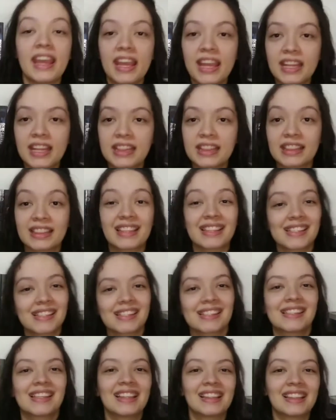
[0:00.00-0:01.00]
And this
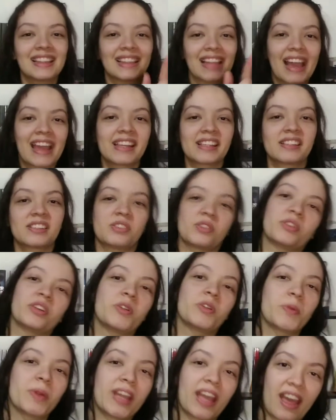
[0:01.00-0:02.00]
is the lightest
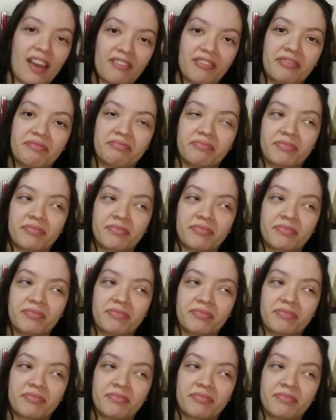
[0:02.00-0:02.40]
story we have